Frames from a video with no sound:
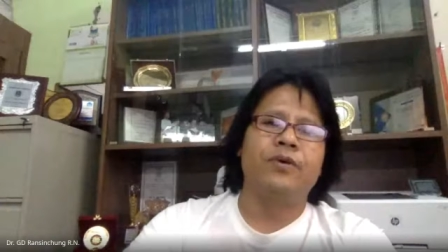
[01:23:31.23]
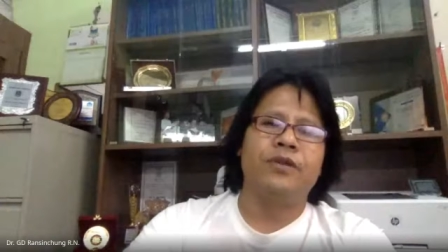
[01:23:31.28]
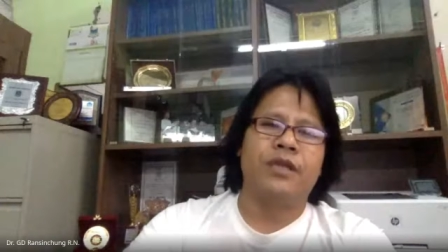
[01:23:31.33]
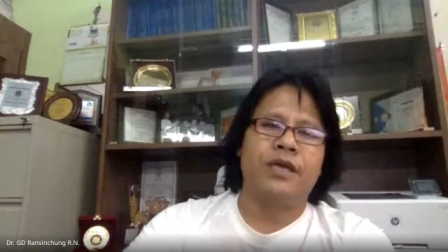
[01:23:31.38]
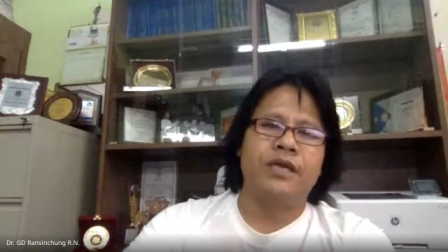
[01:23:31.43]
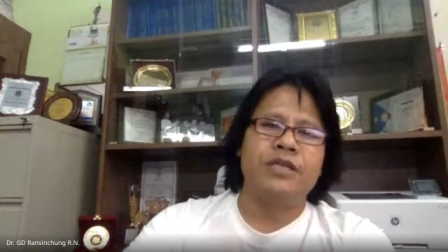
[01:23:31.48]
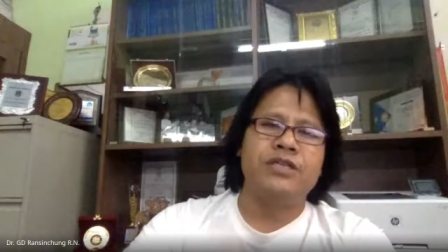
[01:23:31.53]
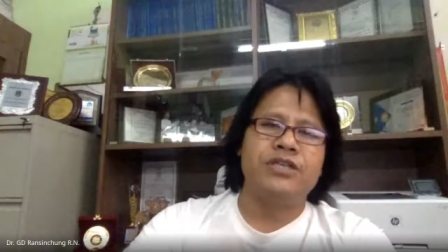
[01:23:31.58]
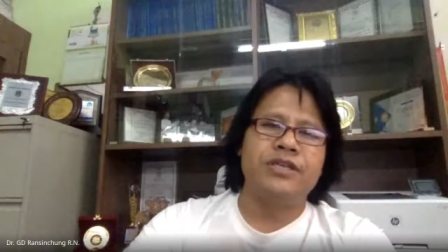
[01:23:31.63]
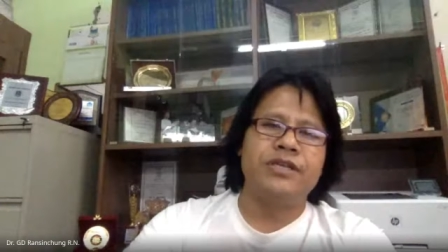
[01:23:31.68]

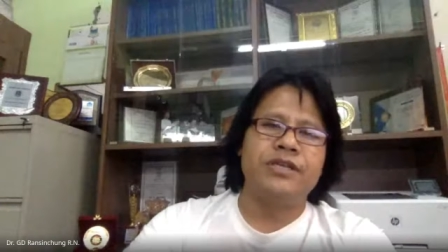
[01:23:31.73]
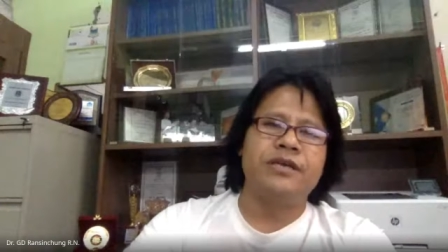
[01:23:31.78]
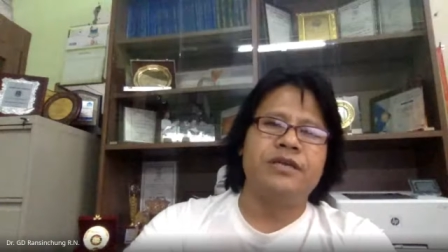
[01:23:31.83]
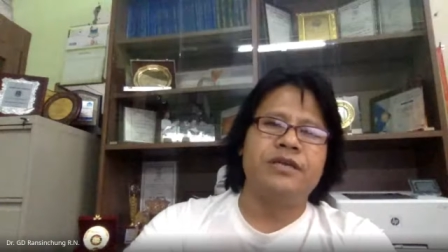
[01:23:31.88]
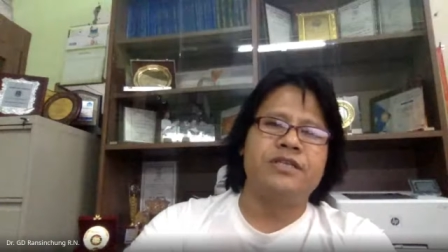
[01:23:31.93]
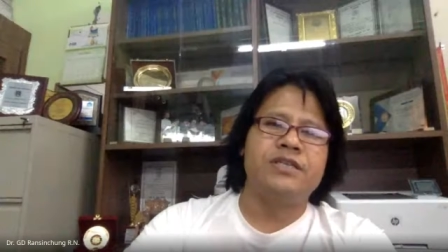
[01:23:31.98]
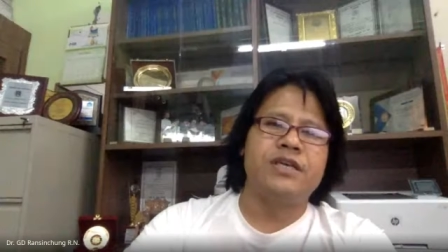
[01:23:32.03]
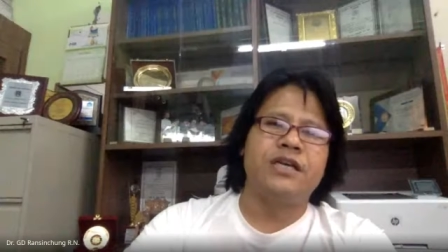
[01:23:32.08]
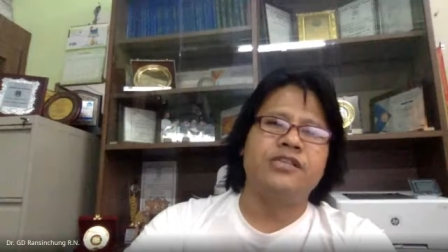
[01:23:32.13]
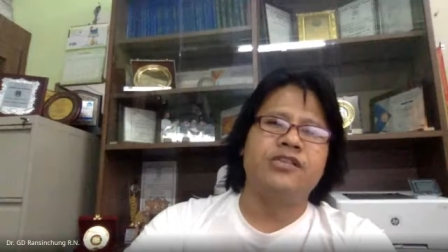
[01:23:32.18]
engineer
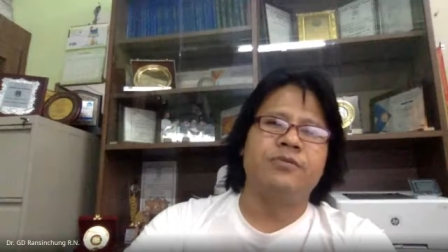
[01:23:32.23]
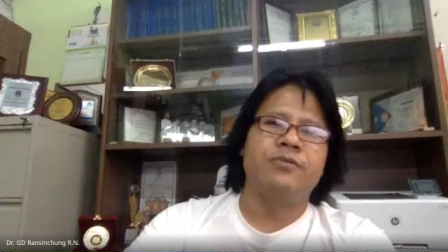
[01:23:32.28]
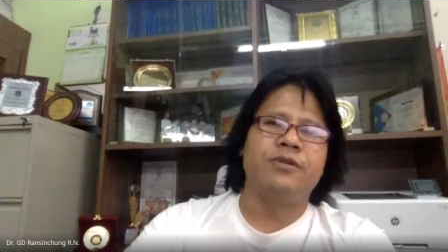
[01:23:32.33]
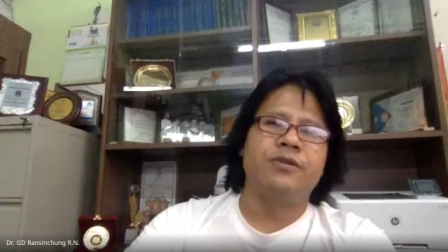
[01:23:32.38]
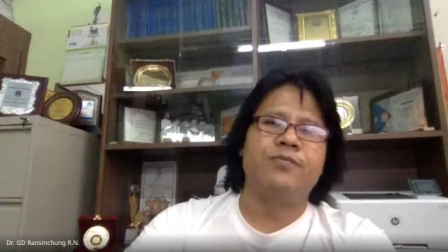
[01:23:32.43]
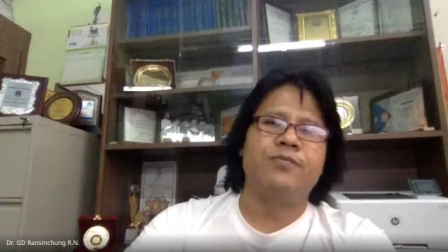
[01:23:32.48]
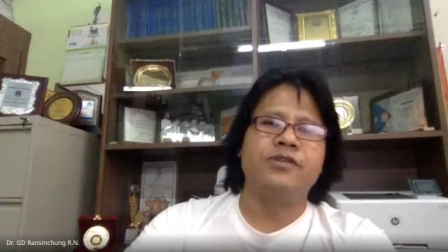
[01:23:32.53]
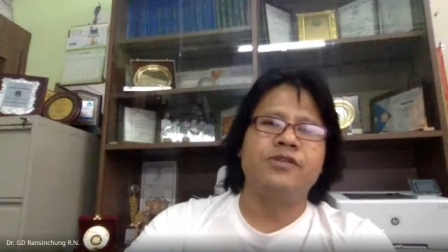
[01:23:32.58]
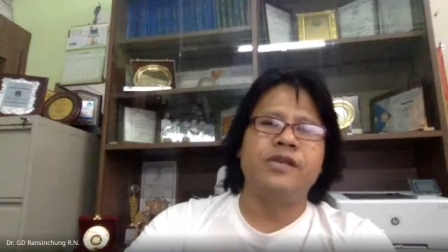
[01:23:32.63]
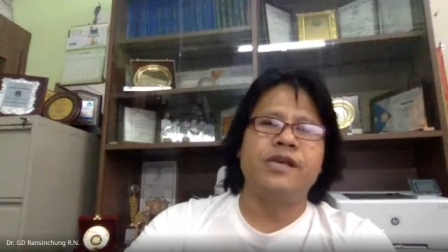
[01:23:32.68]
in charge of the
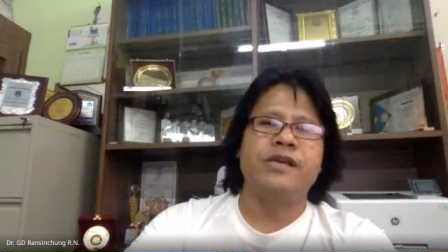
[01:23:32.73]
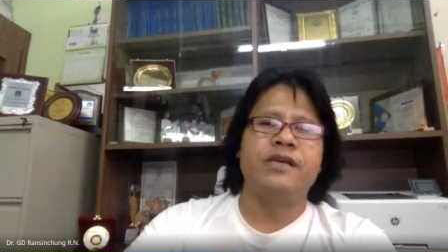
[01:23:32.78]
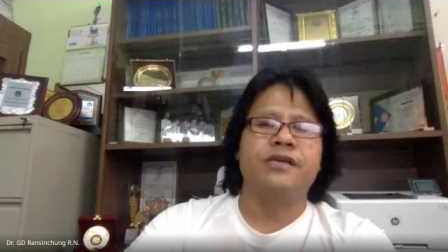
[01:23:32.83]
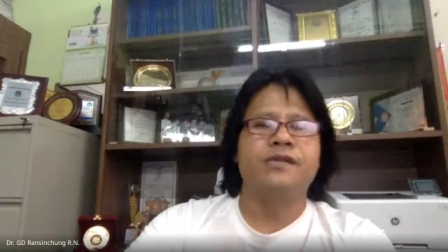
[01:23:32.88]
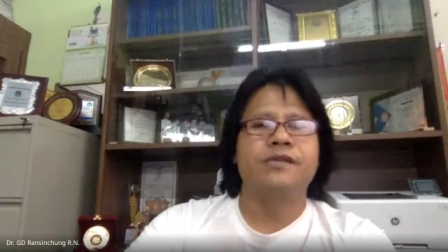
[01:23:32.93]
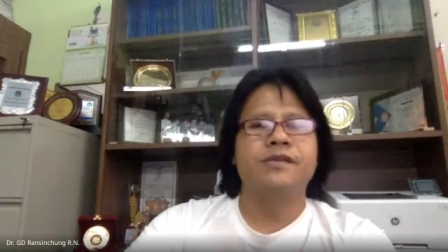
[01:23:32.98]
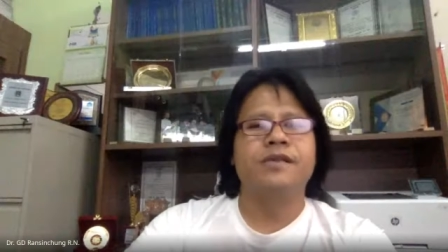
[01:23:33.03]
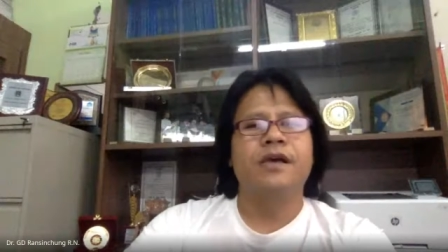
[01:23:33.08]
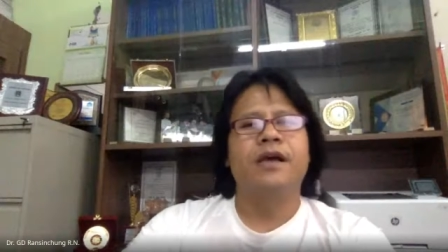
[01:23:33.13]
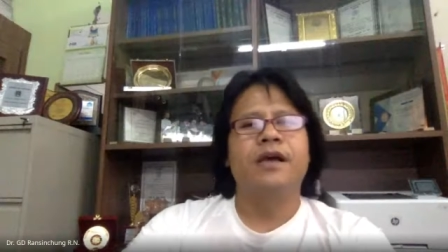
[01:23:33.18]

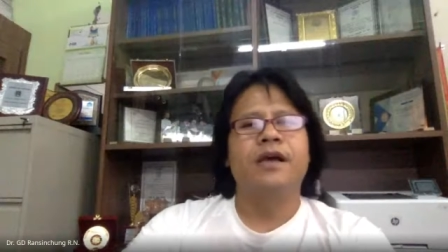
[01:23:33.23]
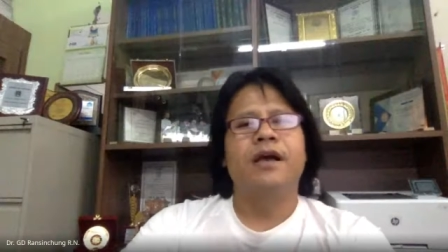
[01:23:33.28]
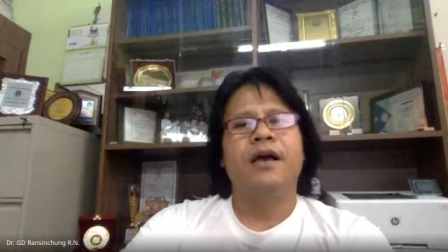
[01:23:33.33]
projects,